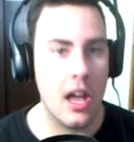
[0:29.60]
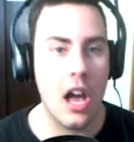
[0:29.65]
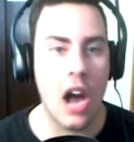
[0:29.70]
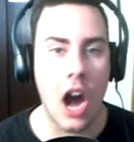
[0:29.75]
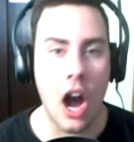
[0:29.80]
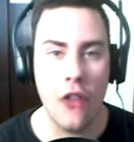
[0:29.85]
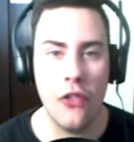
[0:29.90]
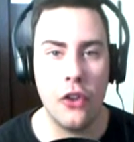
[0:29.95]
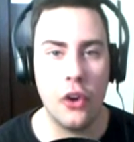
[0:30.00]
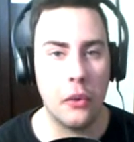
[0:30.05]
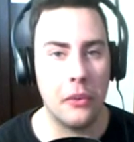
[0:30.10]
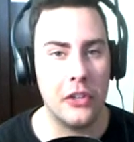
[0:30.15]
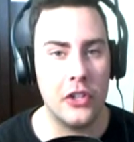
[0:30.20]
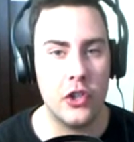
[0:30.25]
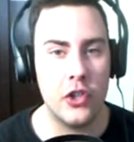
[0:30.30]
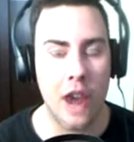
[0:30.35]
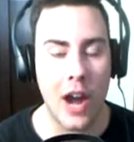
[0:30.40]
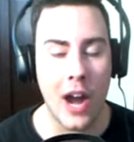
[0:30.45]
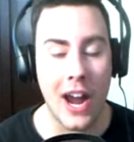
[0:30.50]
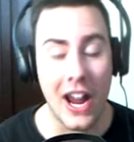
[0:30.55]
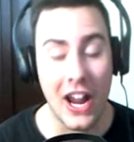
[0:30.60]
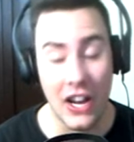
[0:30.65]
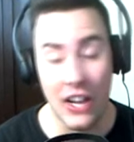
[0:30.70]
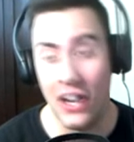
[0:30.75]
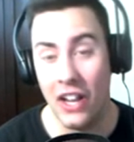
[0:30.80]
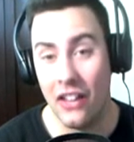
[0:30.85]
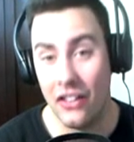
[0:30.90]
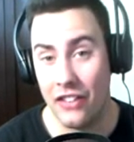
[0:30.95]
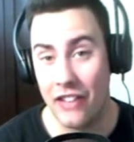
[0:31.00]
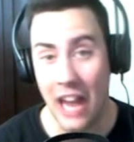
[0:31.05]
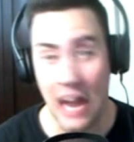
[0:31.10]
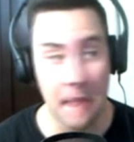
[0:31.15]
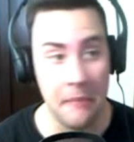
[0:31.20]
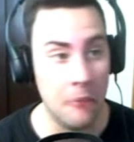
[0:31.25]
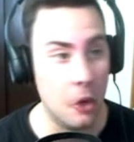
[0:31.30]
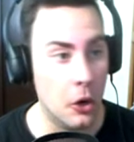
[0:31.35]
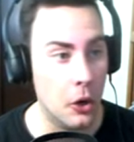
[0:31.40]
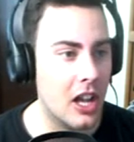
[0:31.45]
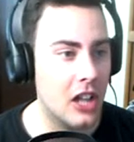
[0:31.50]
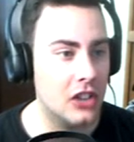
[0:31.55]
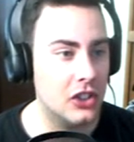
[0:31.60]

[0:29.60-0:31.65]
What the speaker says: I thought we'd try another game mode.